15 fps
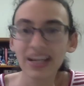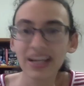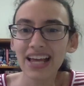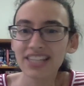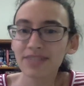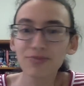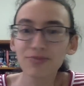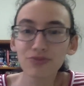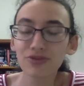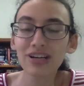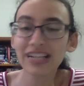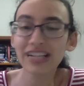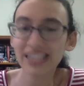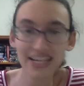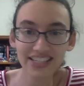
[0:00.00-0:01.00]
It had some
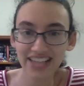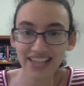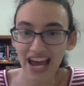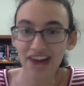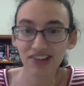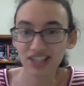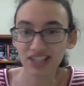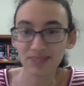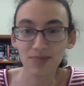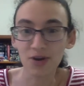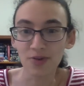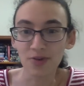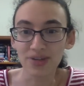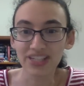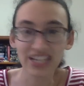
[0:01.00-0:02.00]
really nice character
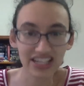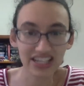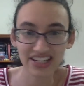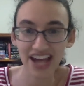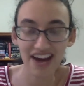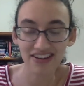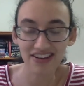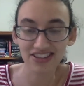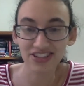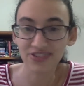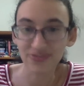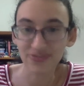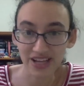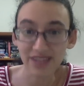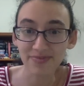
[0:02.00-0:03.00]
moments, kind of character
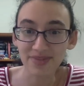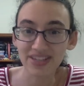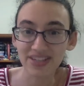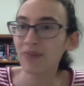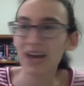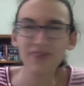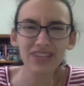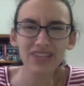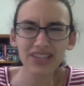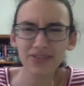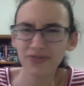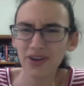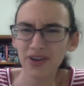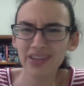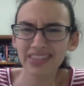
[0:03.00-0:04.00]
development, and for, like, the
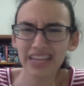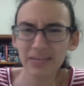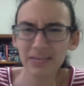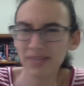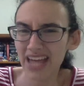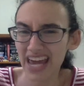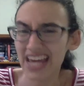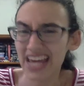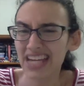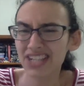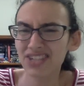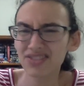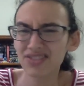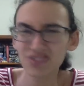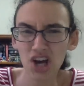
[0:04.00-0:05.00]
first time in
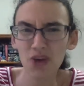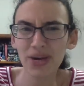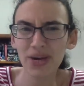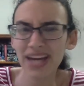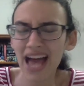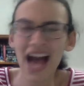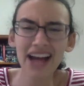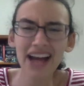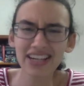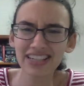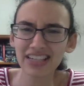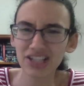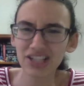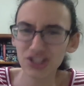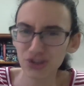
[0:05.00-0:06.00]
ages, Toei
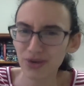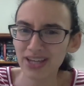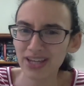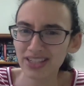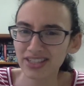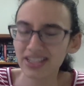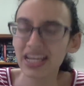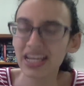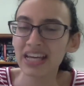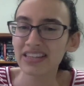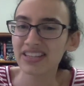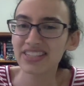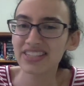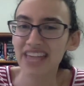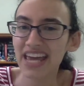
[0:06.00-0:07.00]
actually trusted
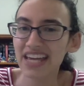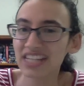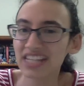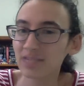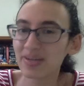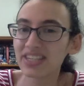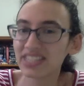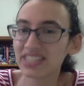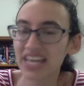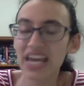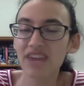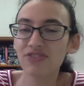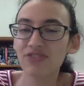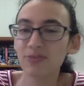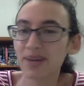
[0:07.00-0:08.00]
the day to be
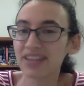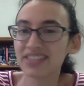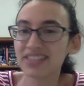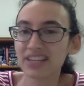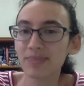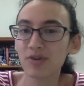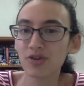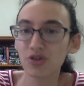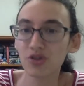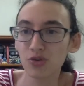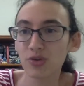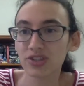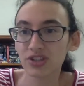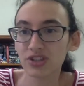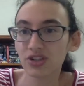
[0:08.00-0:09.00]
saved by someone who
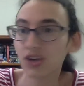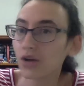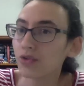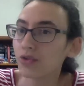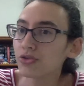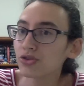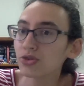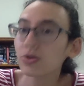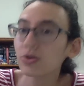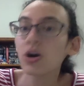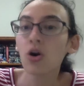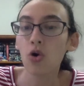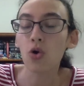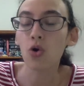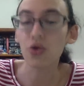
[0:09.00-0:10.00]
wasn't Goku
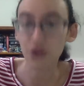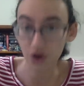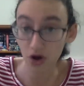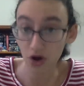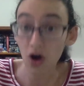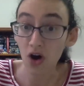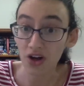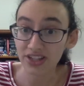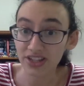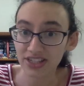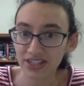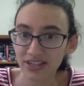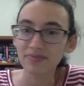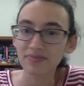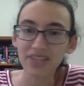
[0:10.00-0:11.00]
or the
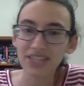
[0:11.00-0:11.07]
gods.